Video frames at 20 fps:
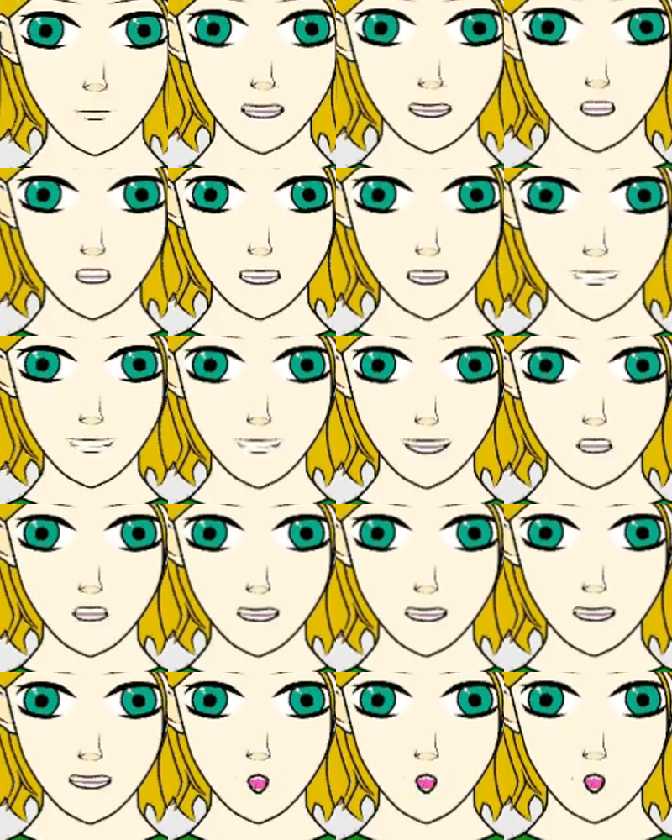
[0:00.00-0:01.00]
to make a face
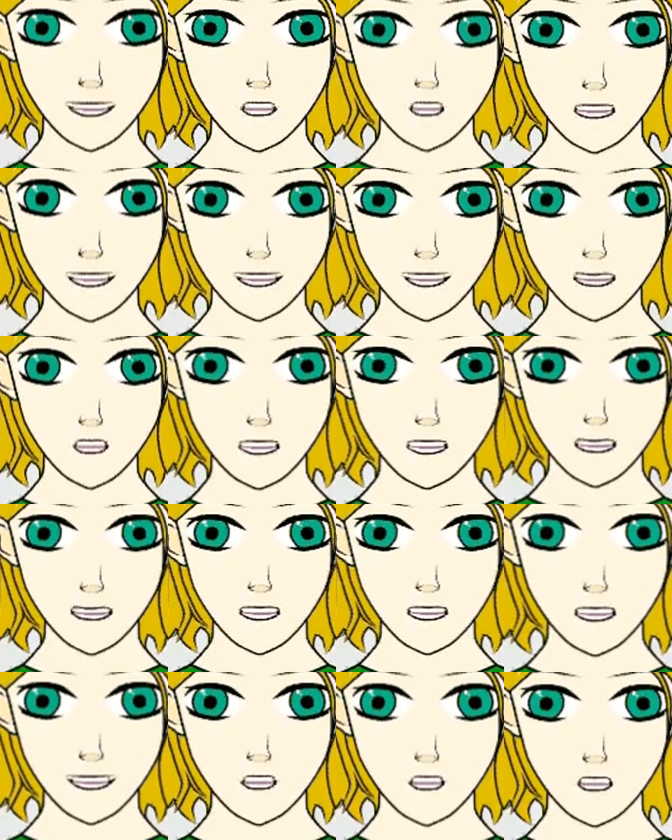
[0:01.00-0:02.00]
that will rotate
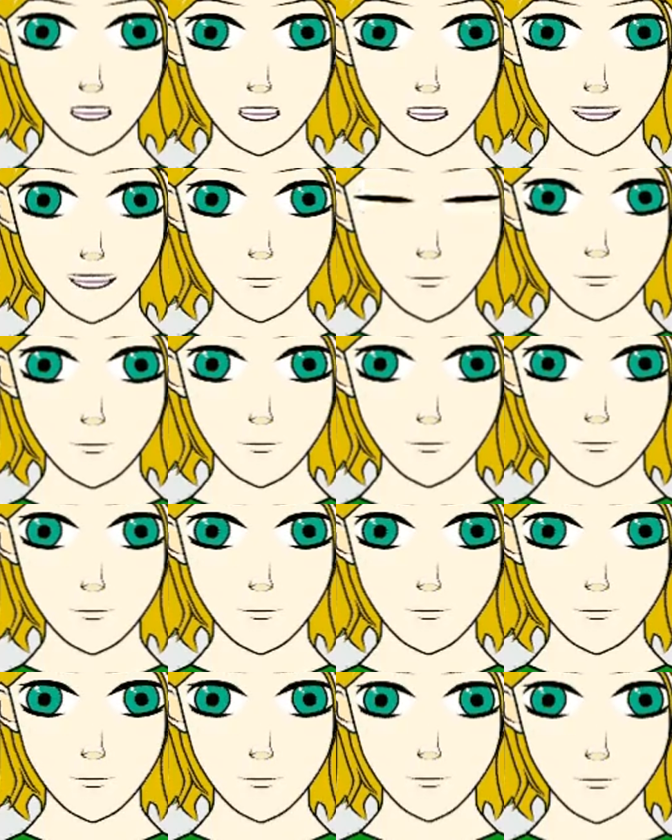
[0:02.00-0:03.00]
3D like.
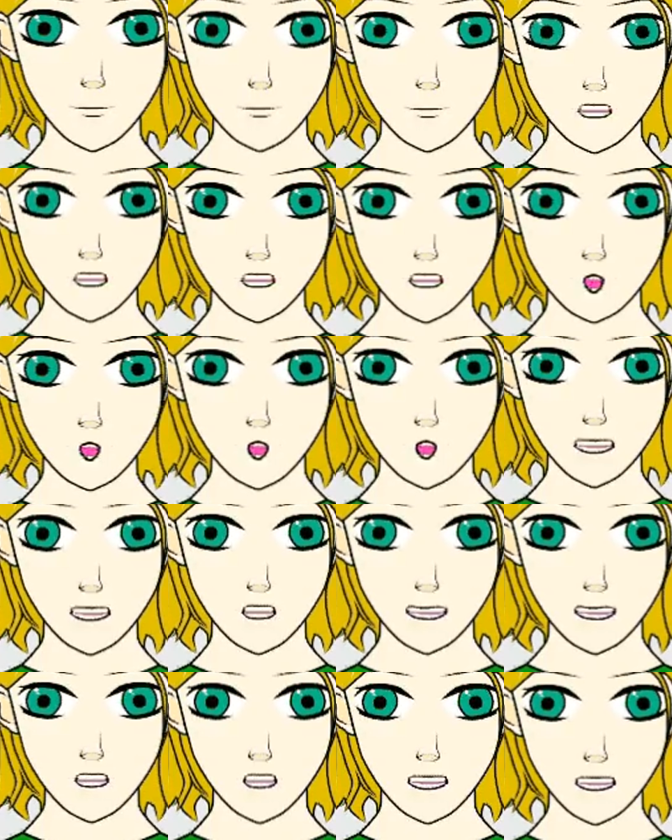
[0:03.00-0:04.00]
Now,
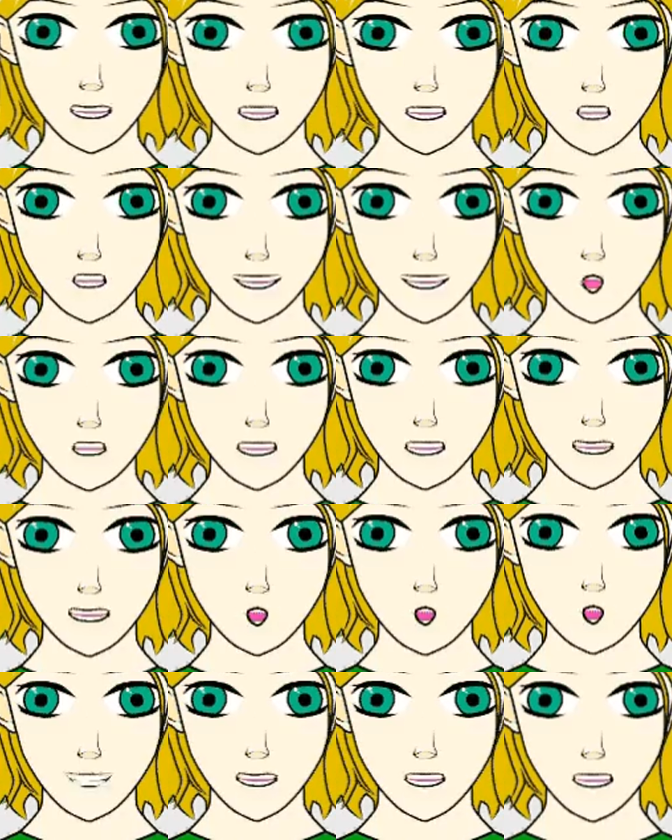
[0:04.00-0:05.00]
there's already a
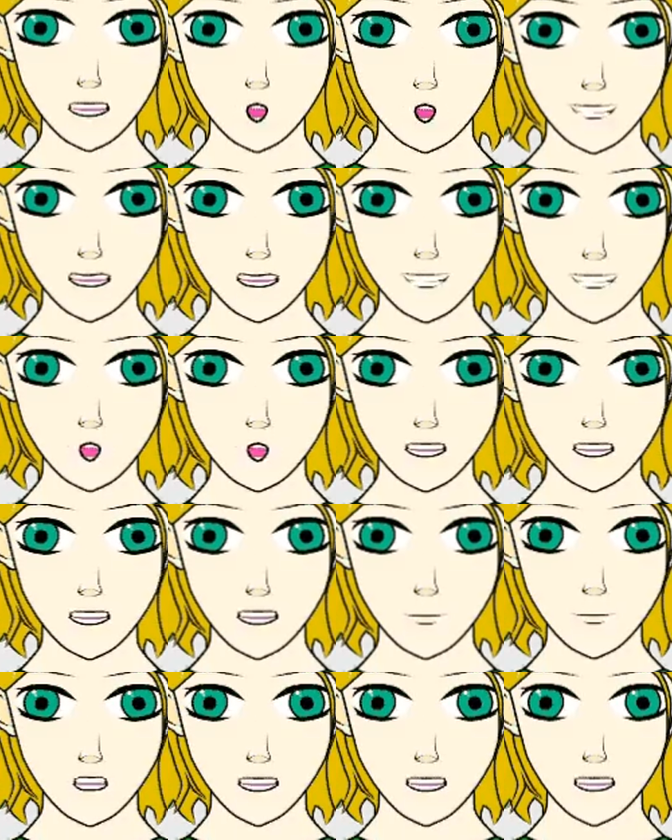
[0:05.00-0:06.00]
tutorial out there on the web for
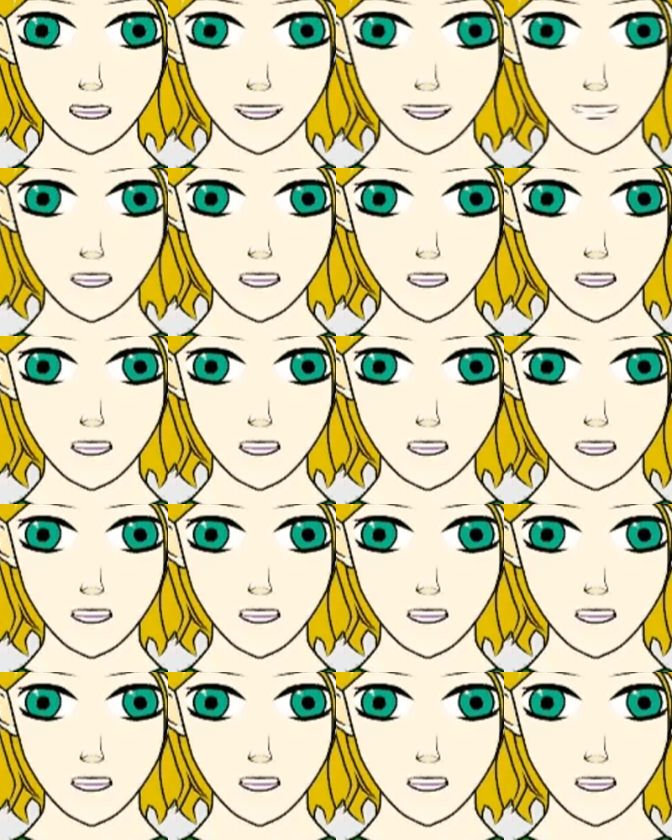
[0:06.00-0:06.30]
this, a little